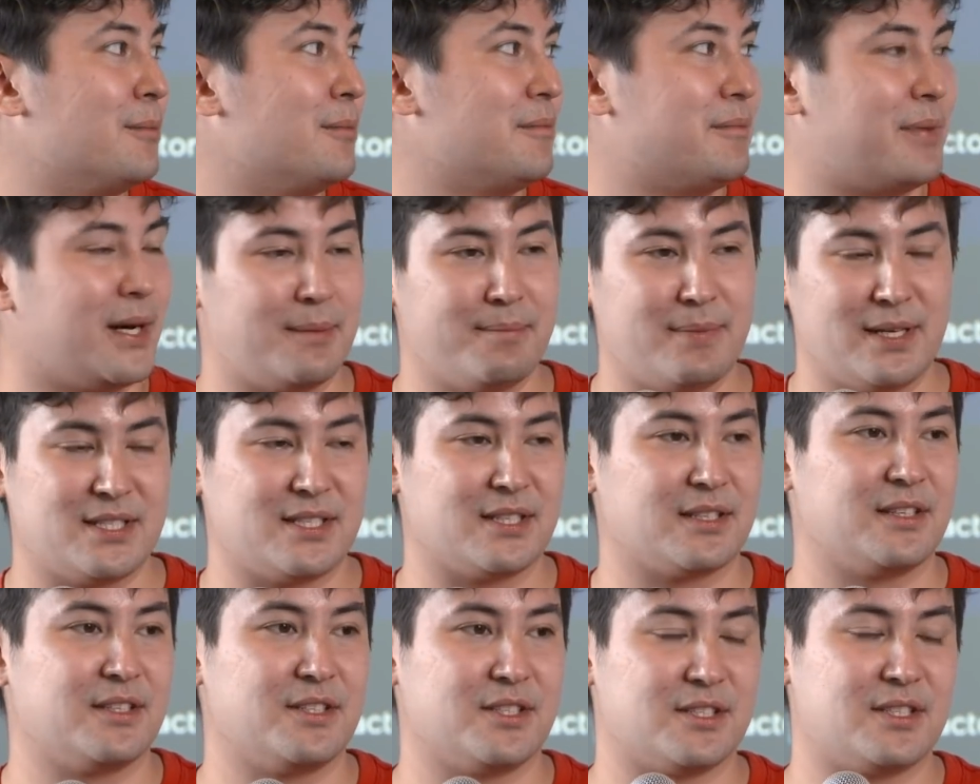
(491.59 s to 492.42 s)
by
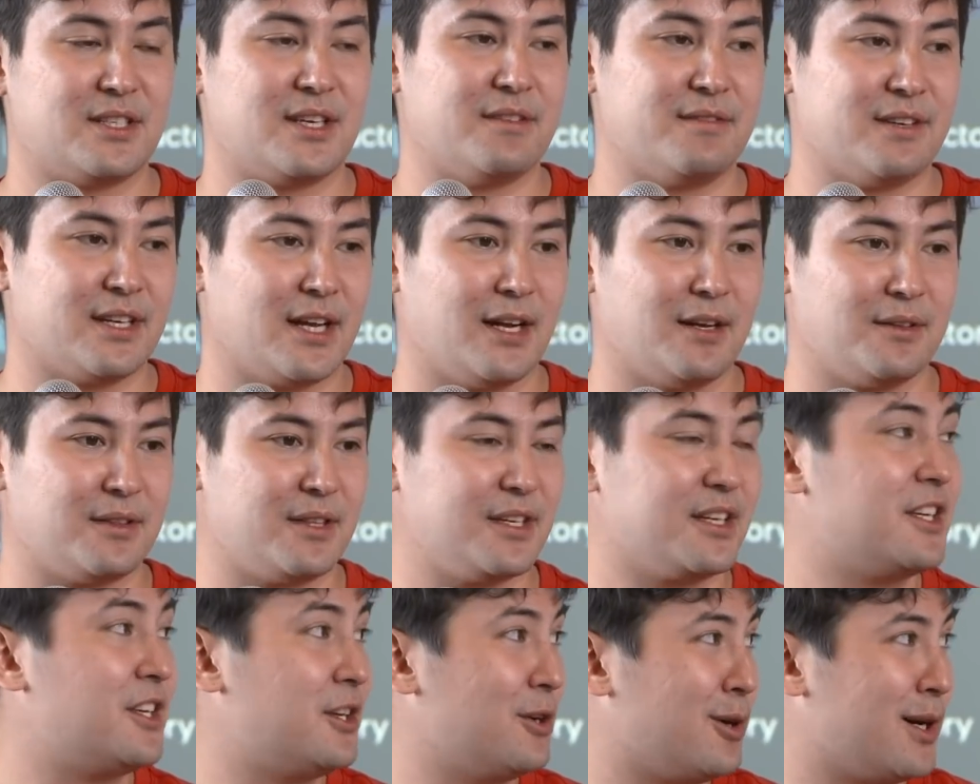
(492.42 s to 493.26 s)
basically just giving out
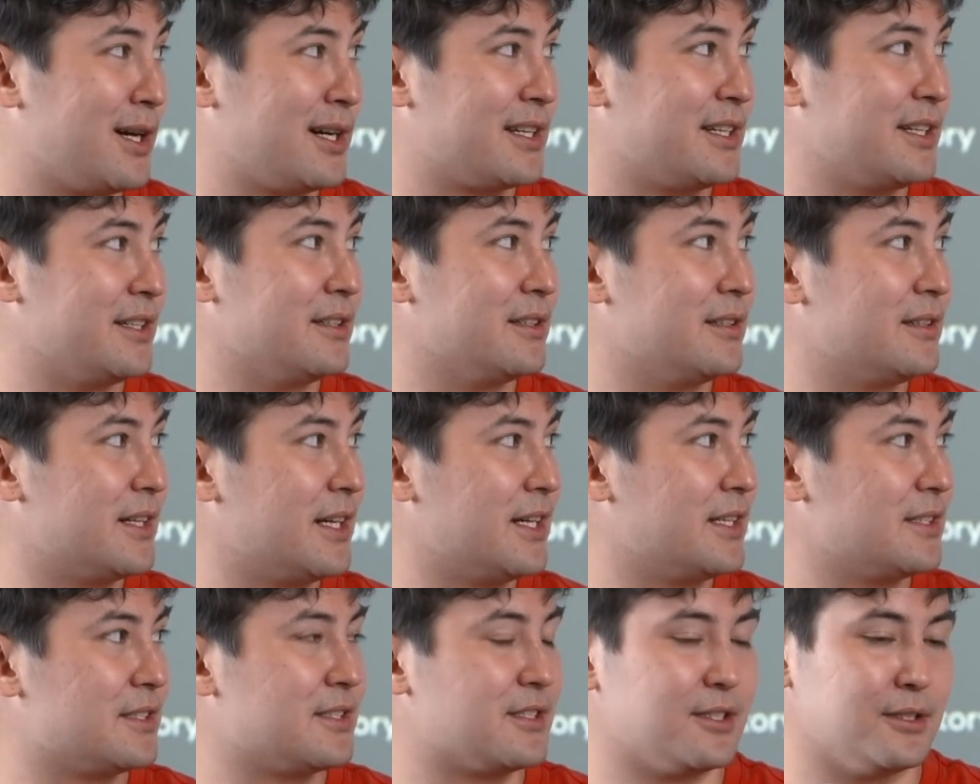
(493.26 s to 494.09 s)
the QR code,
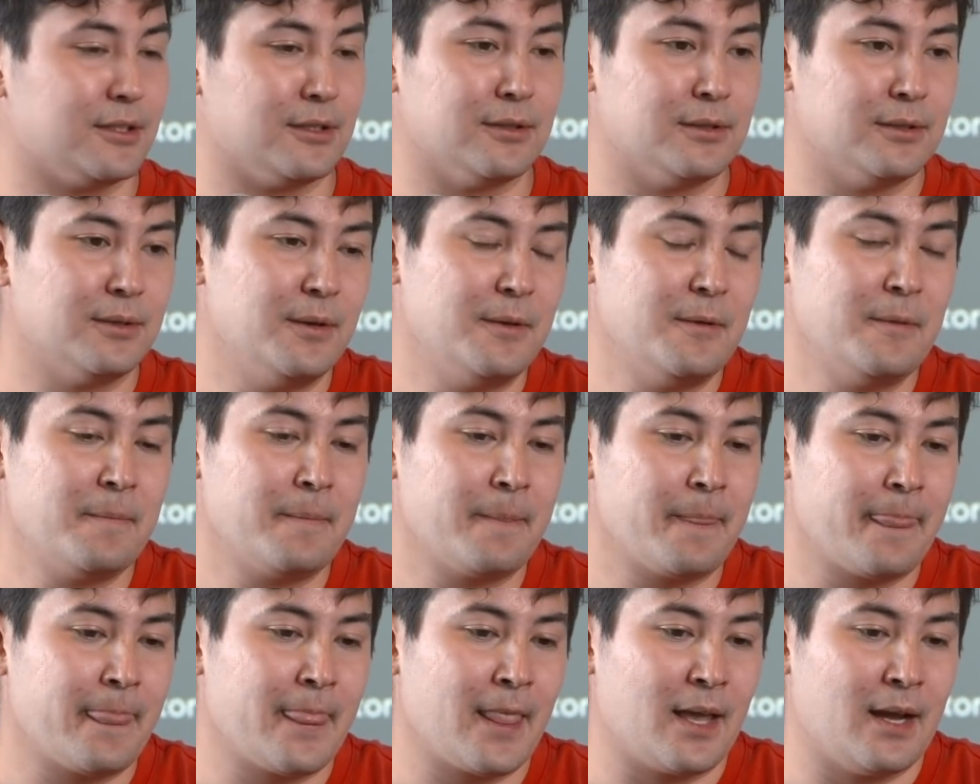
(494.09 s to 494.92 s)
right? So
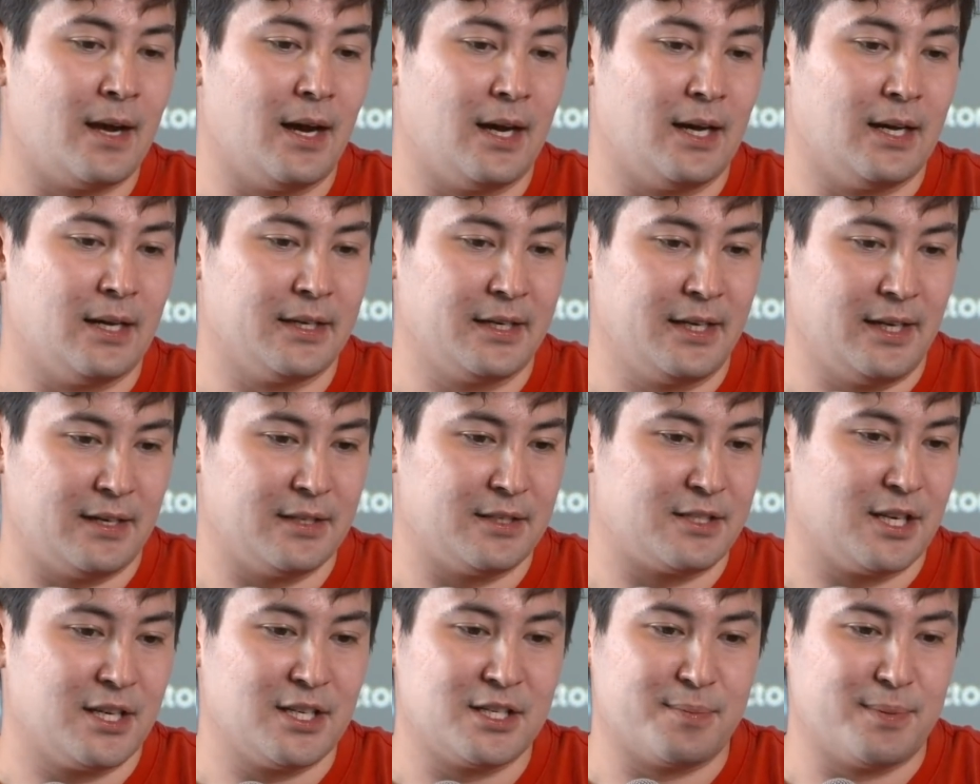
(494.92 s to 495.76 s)
yeah,
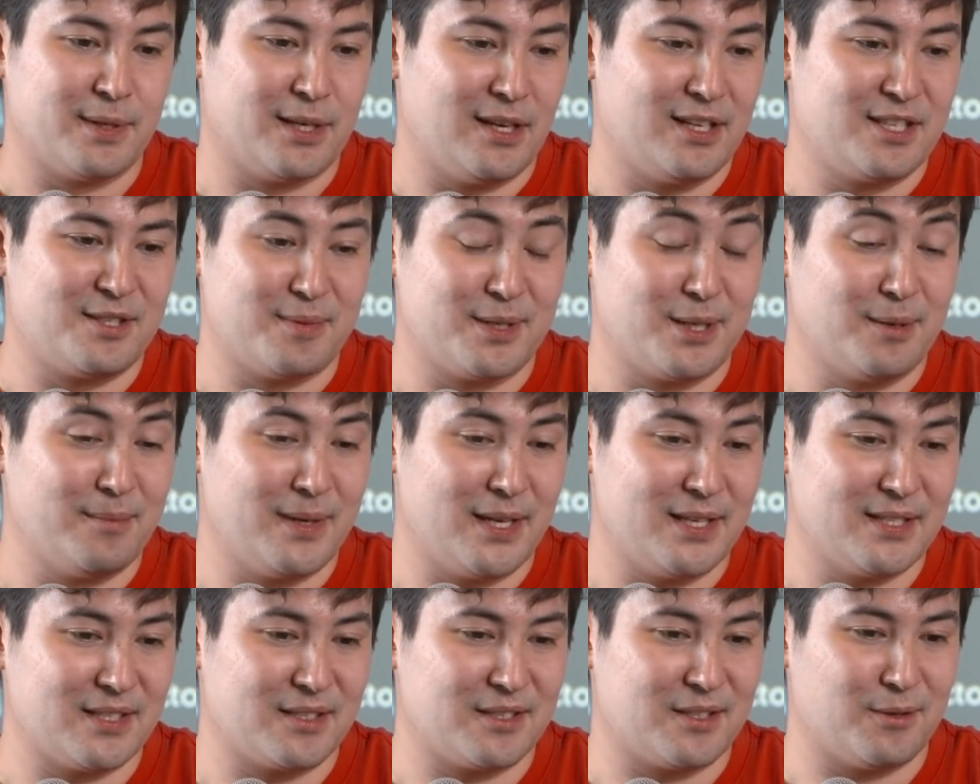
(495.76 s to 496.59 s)
it's been
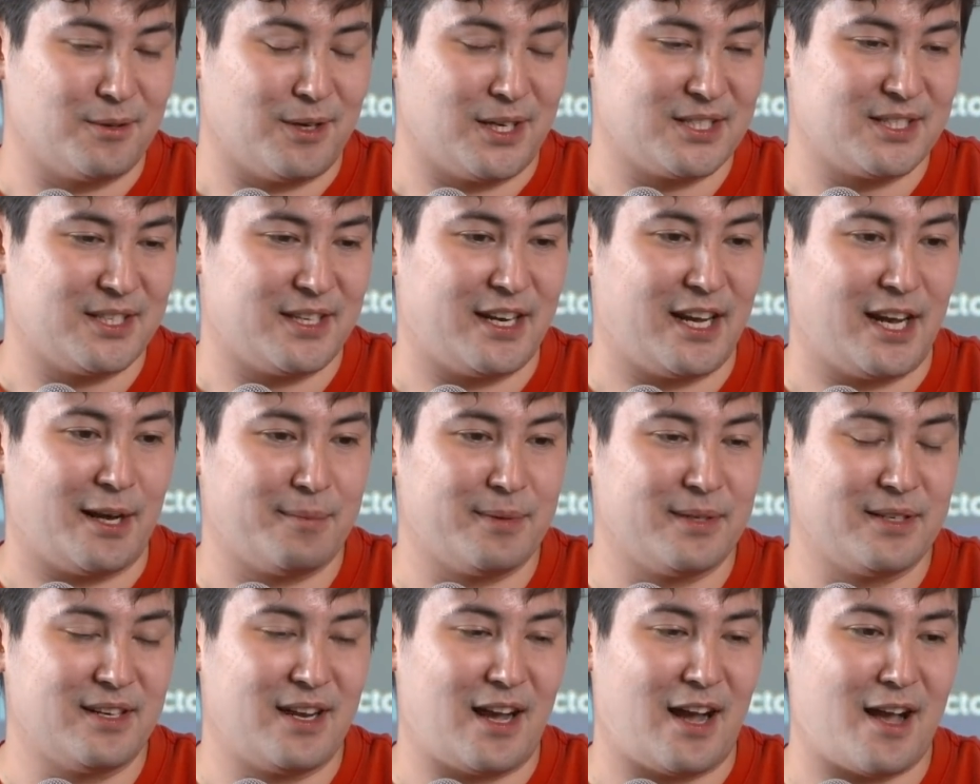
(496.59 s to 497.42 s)
amazing to watch that happen.